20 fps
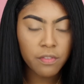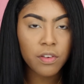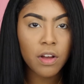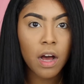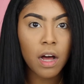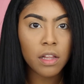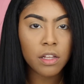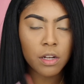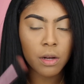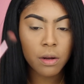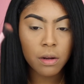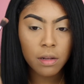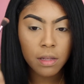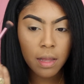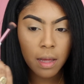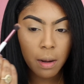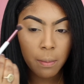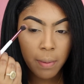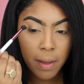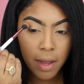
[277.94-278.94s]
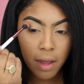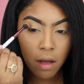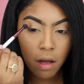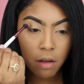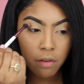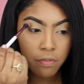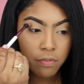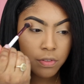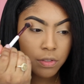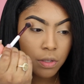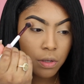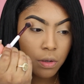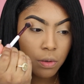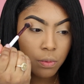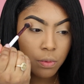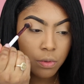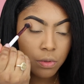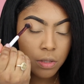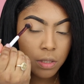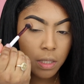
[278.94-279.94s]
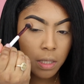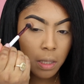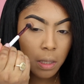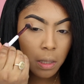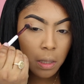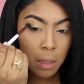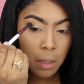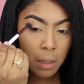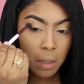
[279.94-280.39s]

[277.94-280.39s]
color, a lot of payoff. So we'll see.